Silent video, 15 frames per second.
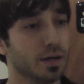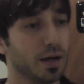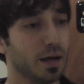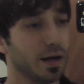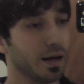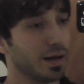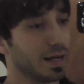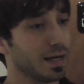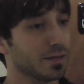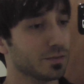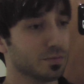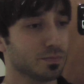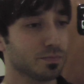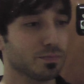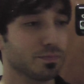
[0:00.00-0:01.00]
I
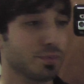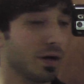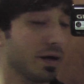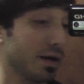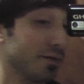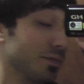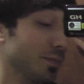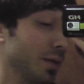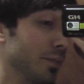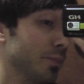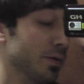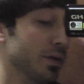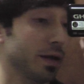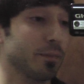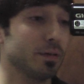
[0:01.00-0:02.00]
guess probably have to maybe
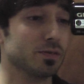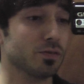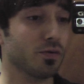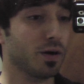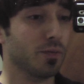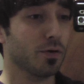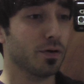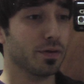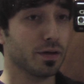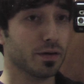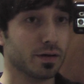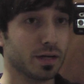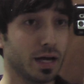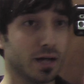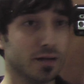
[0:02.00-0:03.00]
put like a piece of rubber in there
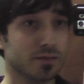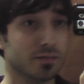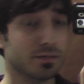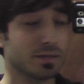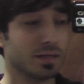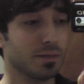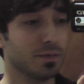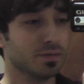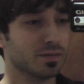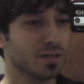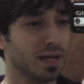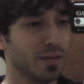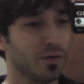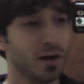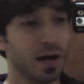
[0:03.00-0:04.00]
to kind of keep it
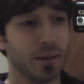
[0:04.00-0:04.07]
stable.